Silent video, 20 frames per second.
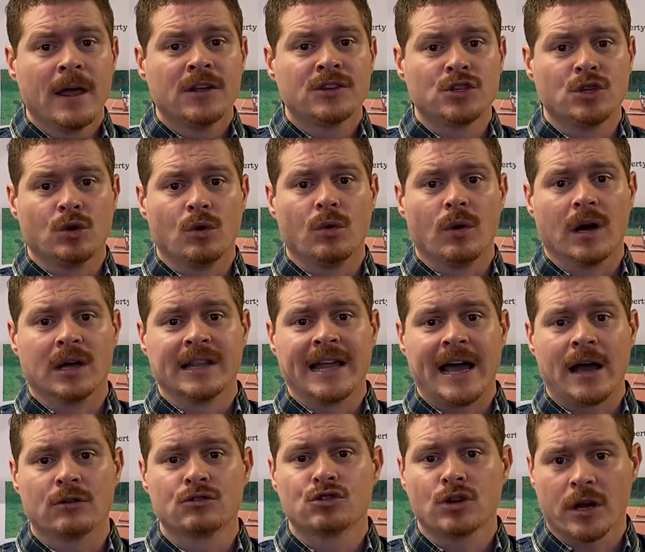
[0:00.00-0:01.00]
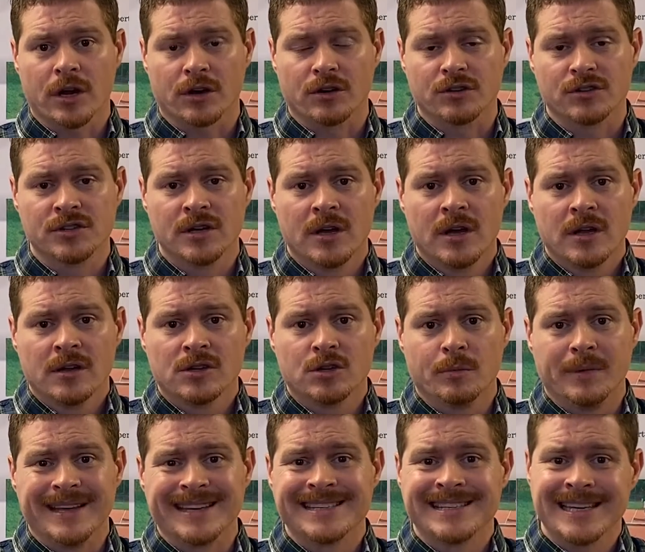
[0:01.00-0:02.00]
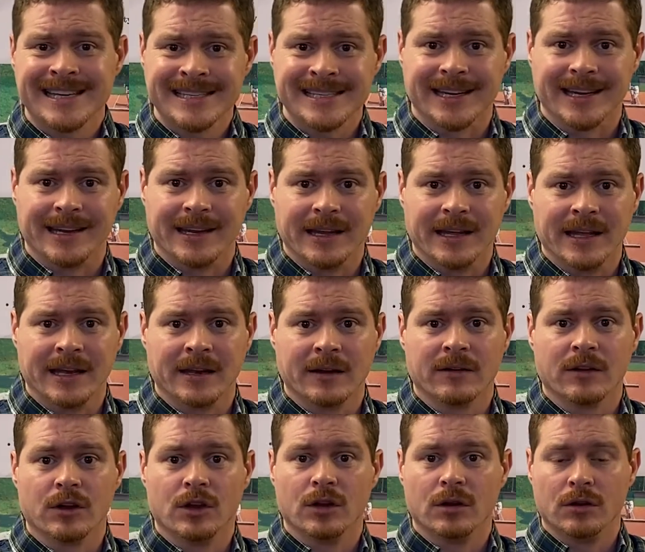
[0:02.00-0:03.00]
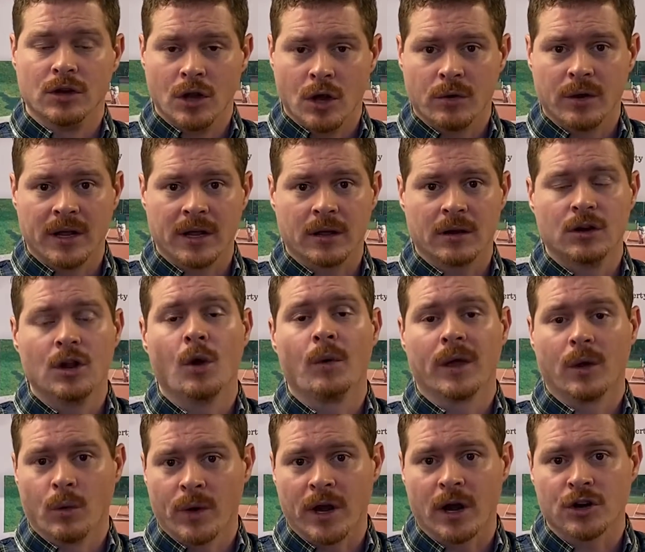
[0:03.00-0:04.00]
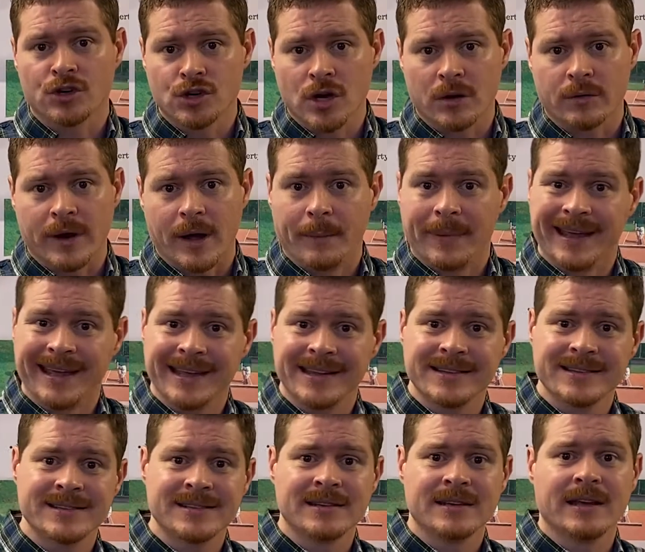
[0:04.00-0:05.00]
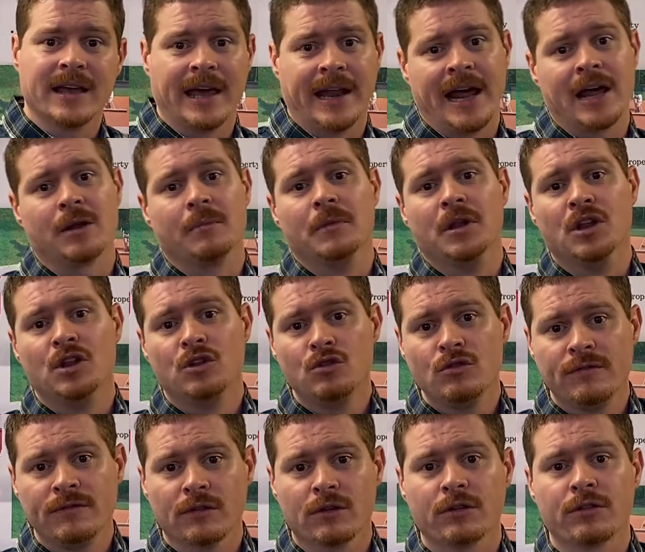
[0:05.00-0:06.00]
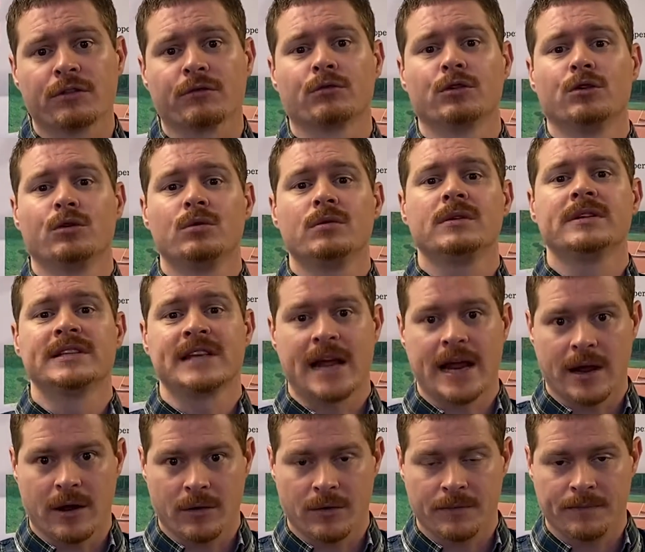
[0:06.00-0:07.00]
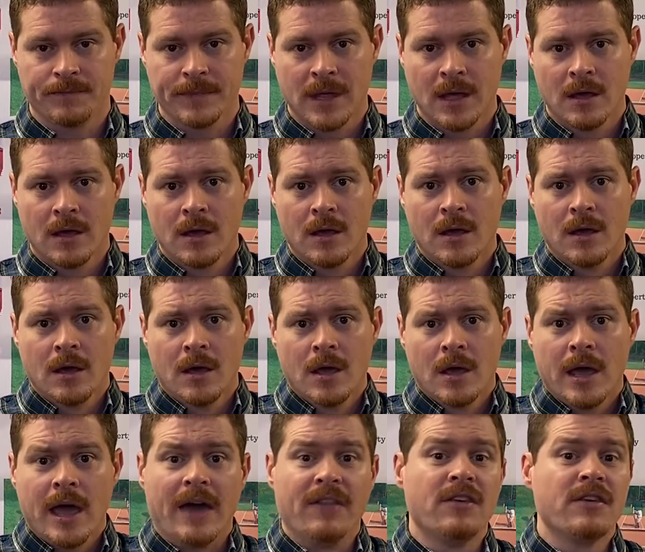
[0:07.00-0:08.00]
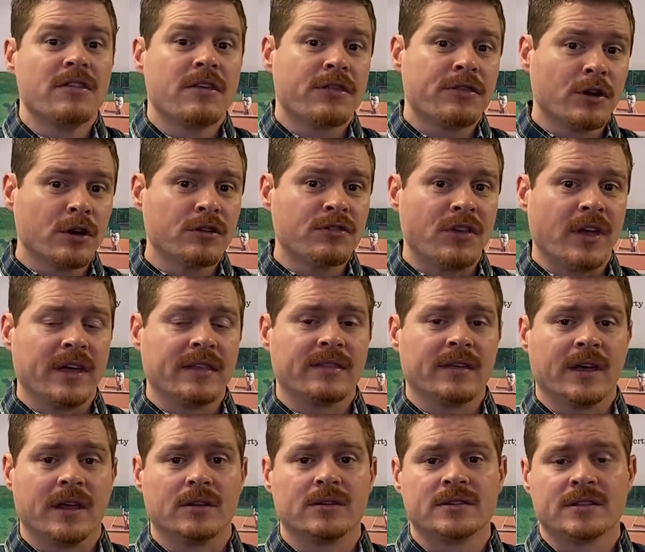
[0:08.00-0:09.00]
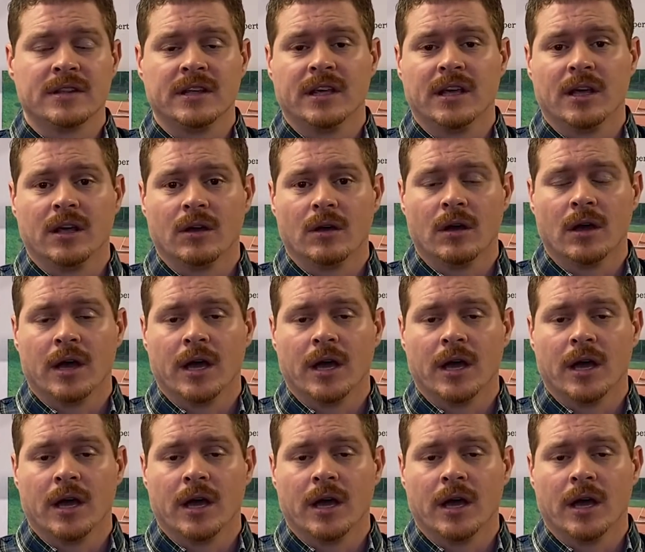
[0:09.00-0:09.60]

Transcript: to allow truckers to be assisted in knowing when our truck route begins and how to maneuver through town. And then the third thing that the